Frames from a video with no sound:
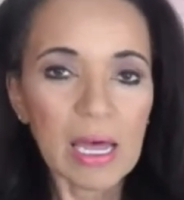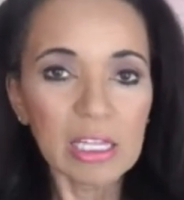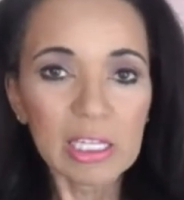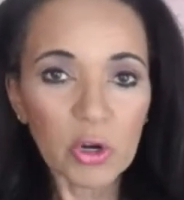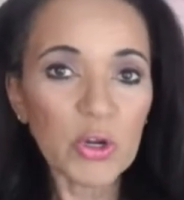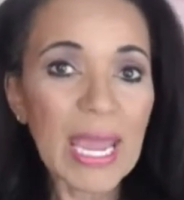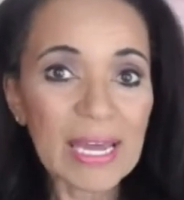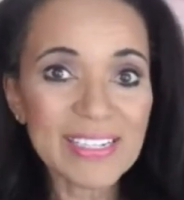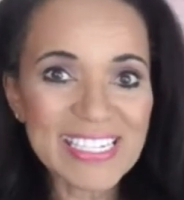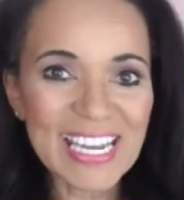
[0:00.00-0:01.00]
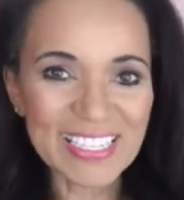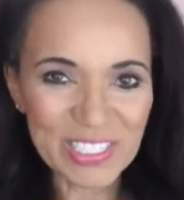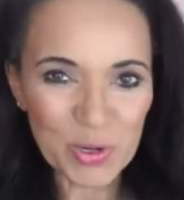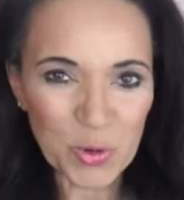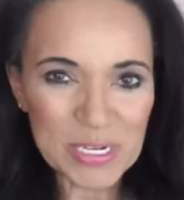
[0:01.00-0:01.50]
learn how to tell
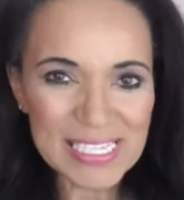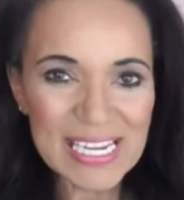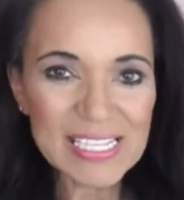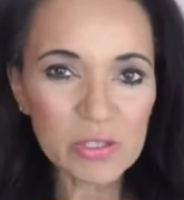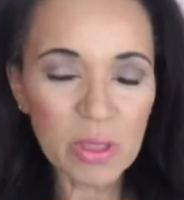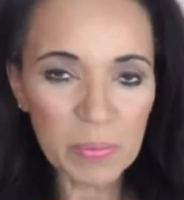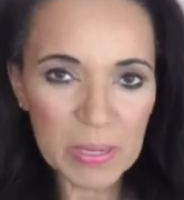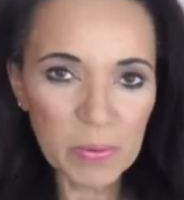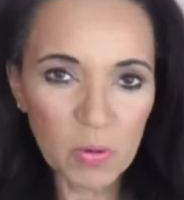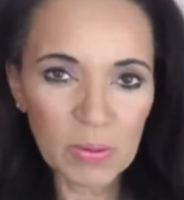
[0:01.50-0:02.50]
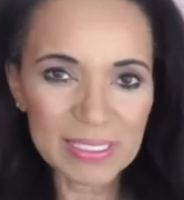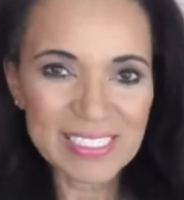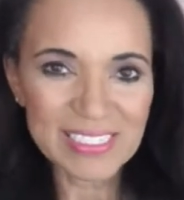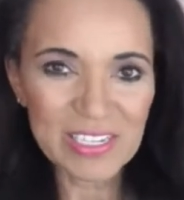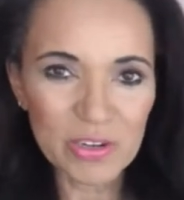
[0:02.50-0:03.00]
stories so that people will
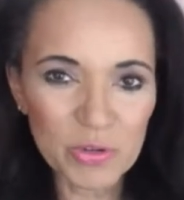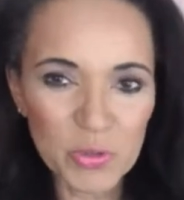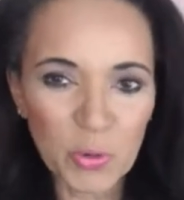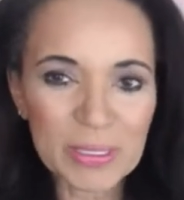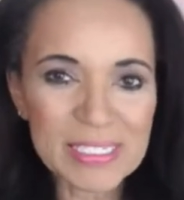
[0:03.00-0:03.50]
listen to your story.